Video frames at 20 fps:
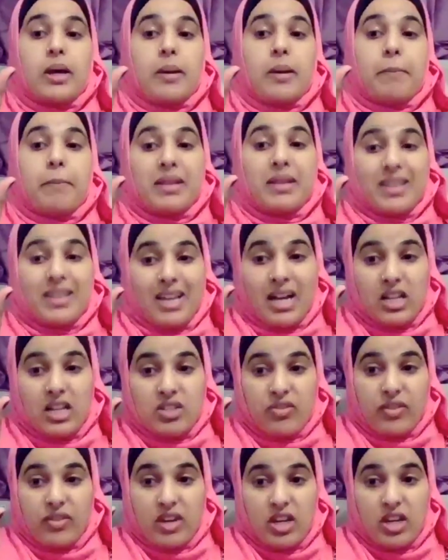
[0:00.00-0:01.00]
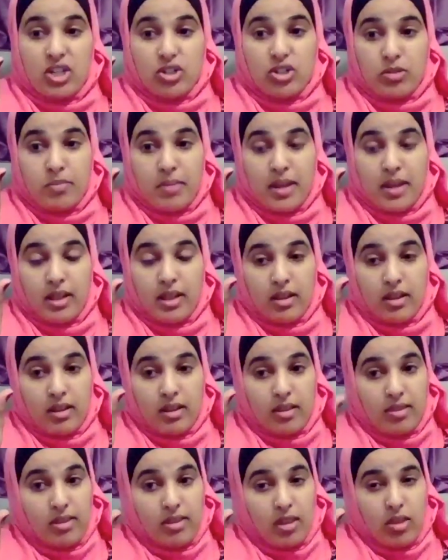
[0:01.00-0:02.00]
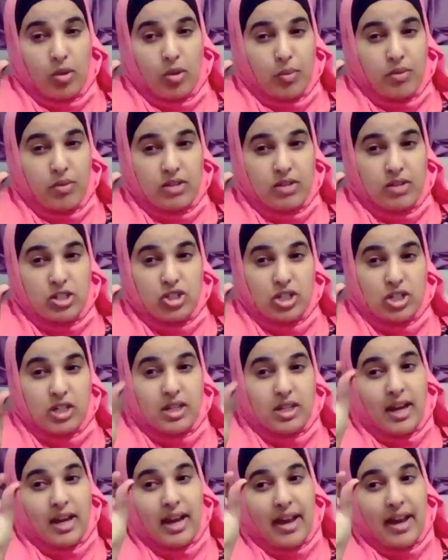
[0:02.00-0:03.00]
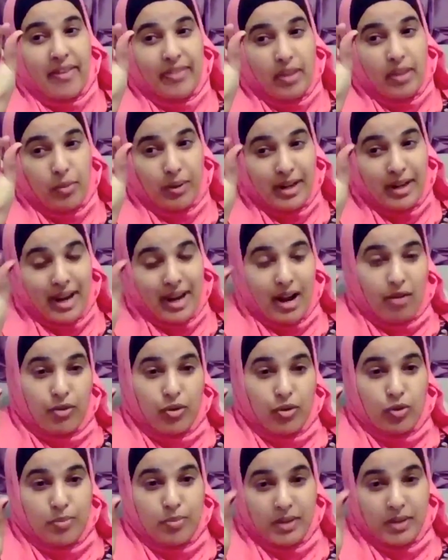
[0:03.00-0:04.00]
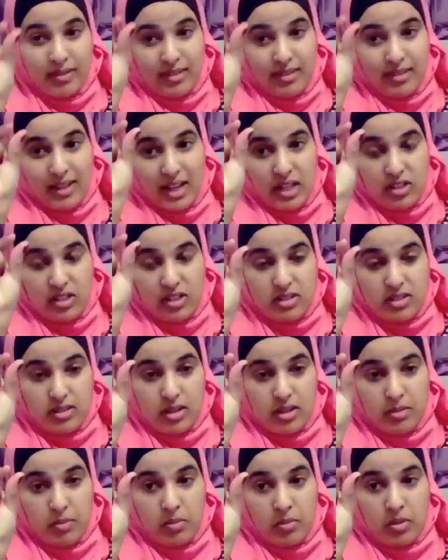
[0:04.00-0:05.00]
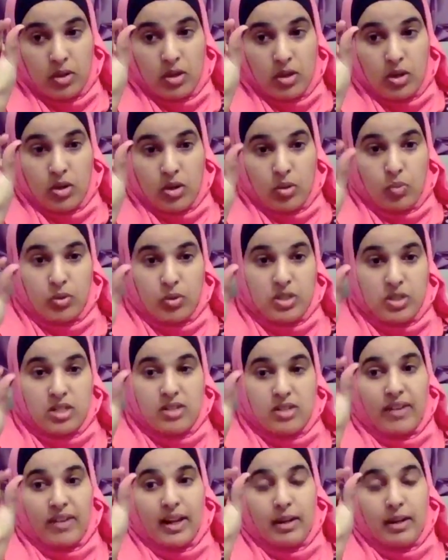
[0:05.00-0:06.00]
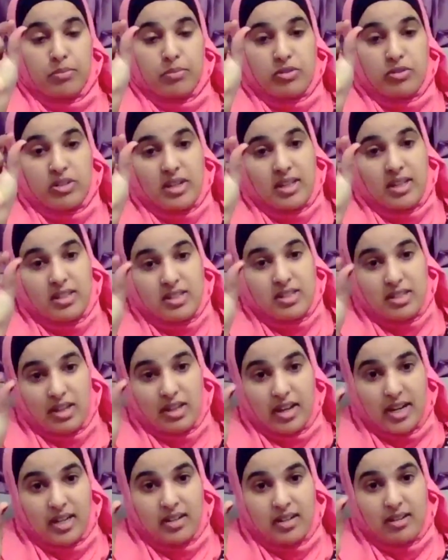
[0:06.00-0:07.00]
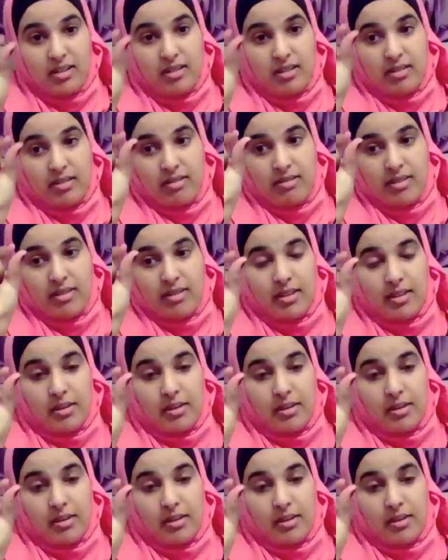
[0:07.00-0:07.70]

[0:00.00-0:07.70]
But the calcification meant that they were rigid and they were narrowed because the calcium was developed inside the